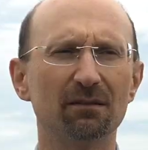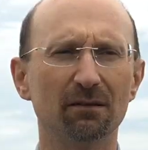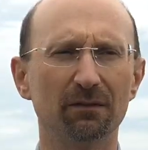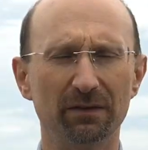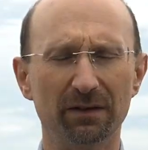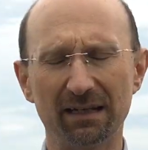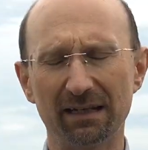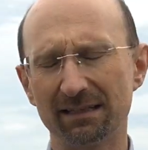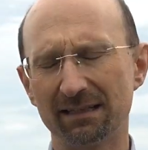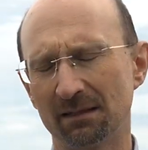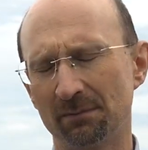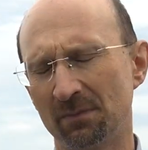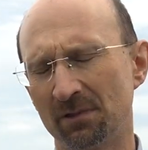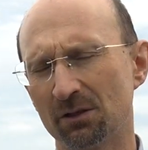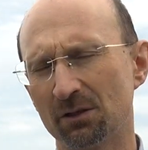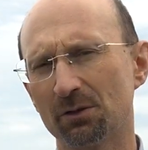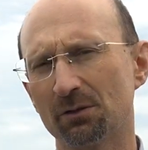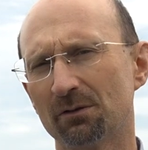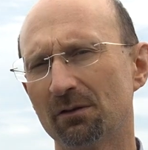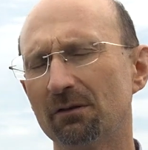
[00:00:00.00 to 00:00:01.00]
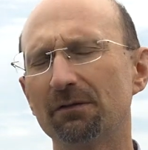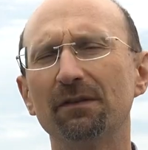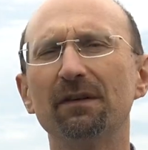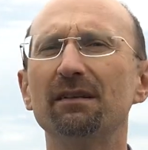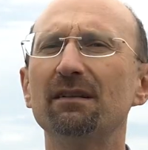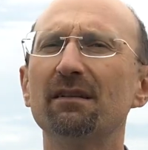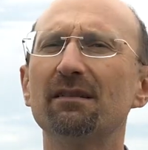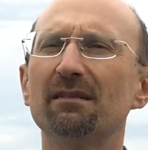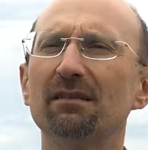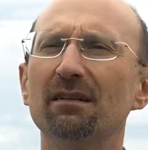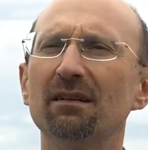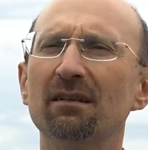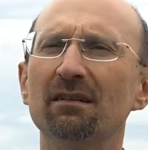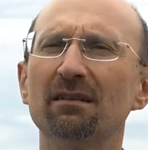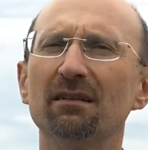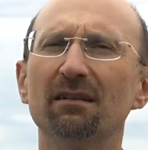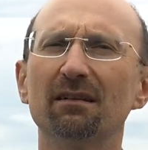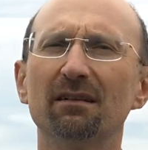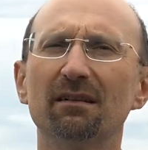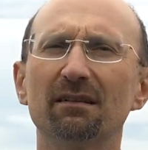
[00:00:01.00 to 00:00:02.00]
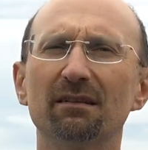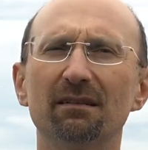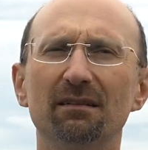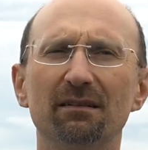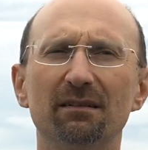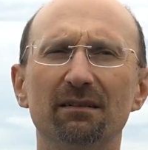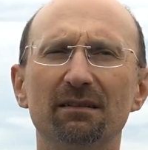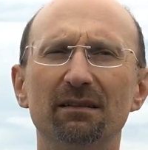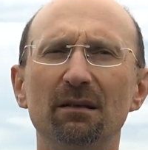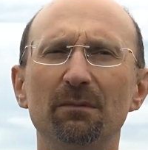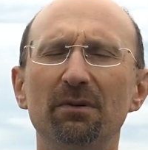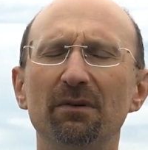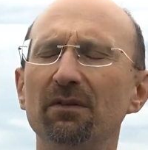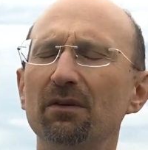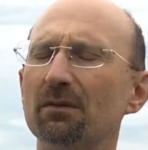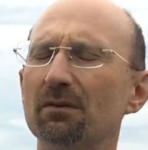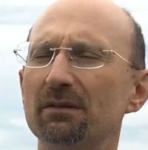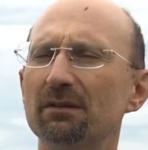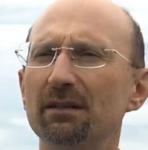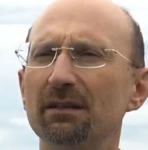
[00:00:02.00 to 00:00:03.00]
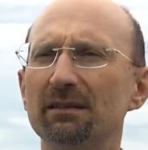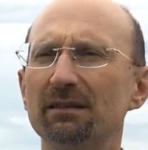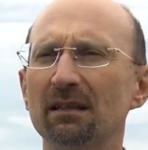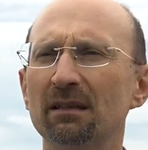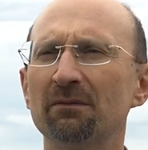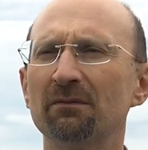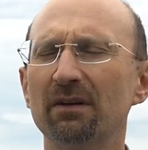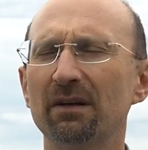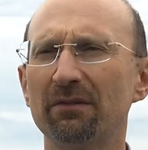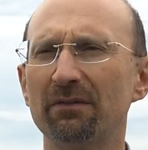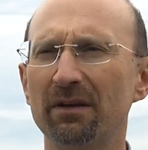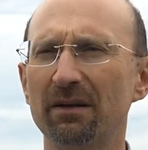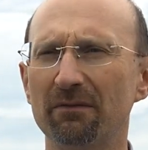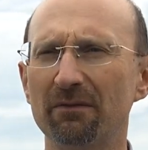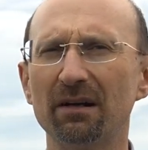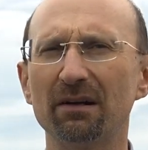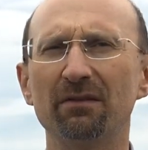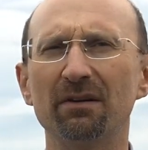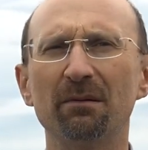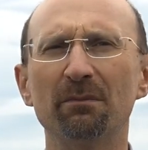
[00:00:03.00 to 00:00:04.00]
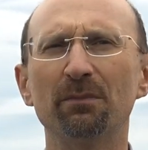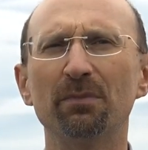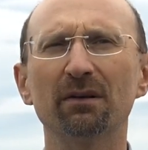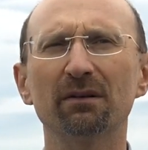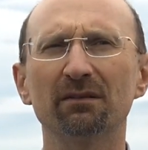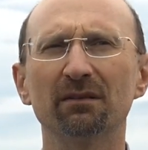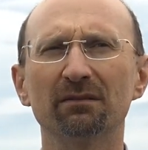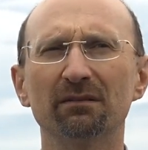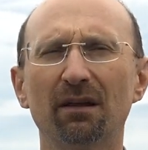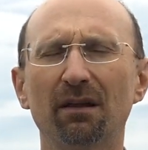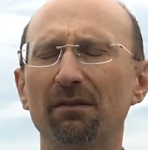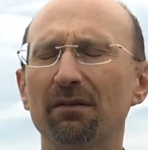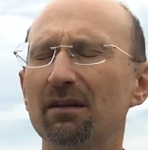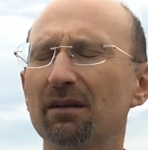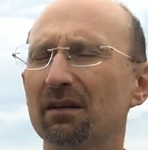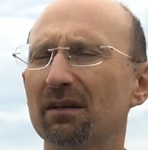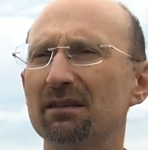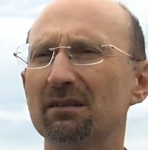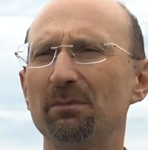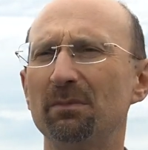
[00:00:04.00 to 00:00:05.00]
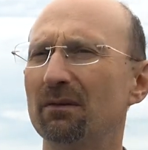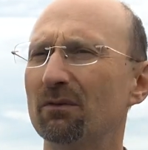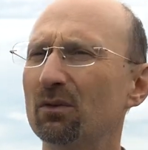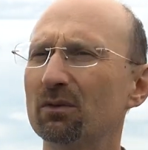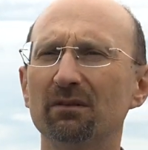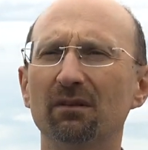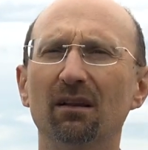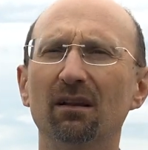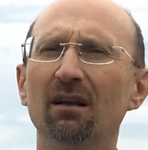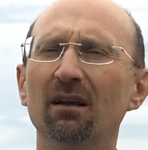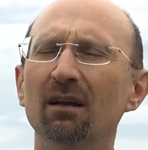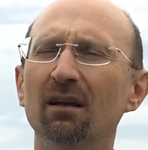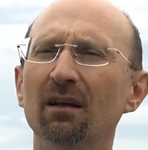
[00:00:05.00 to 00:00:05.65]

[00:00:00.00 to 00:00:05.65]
of examination offices in the CPVO system very, very important. I think it's pivotal